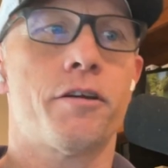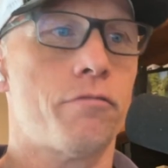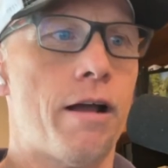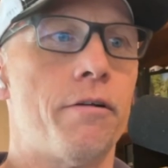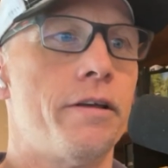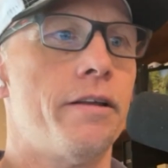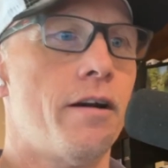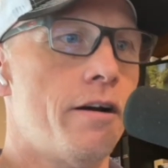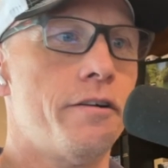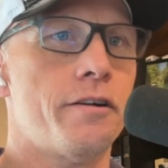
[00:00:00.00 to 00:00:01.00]
crowded,
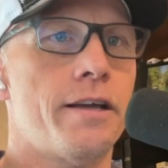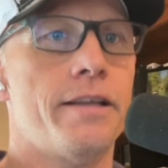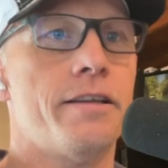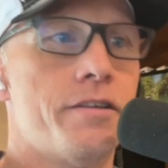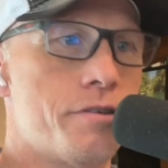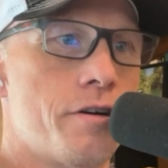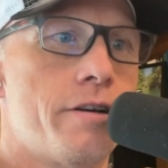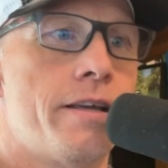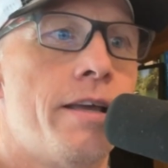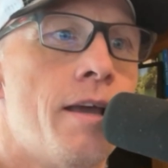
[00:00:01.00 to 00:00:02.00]
underhanded,
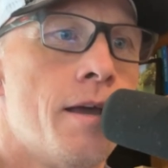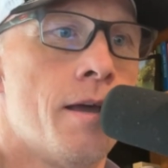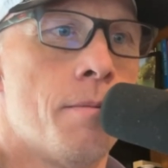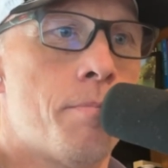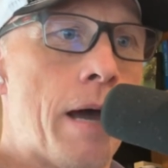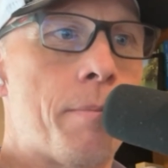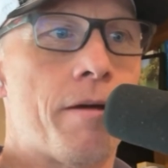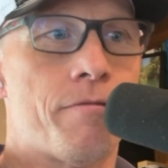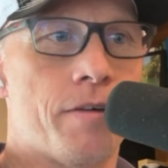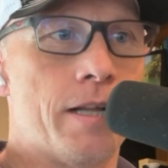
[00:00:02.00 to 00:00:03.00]
dirty, buy
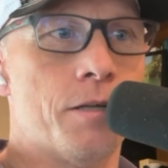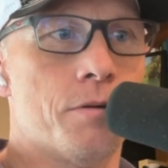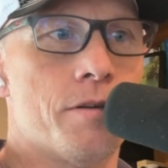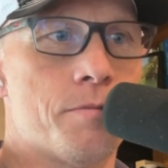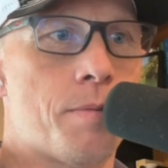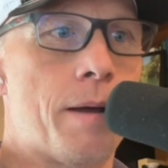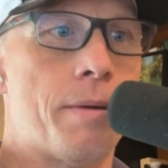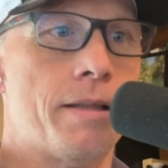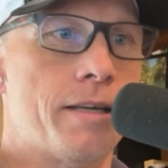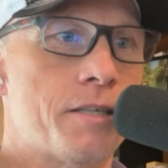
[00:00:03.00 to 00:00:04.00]
my followers, buy
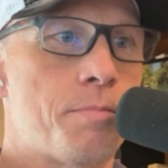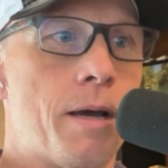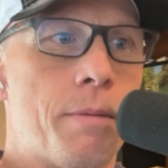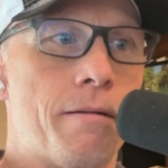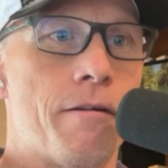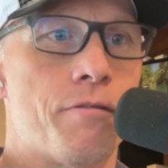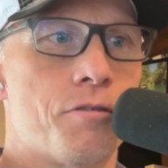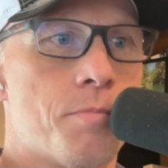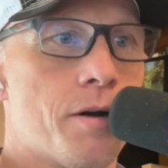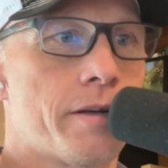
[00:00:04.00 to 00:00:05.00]
my links, buy my
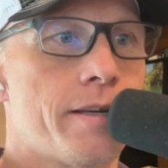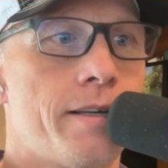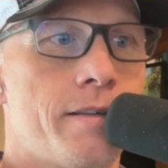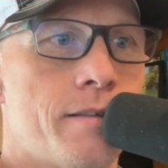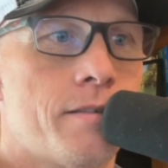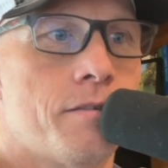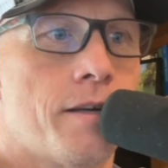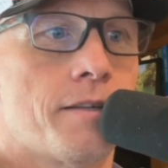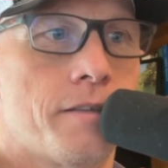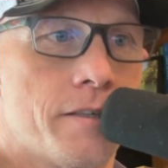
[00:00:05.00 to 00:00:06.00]
reviews market.
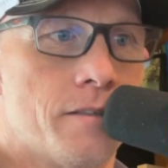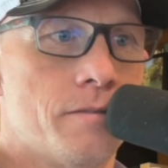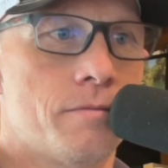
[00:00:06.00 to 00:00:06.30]
Like legal.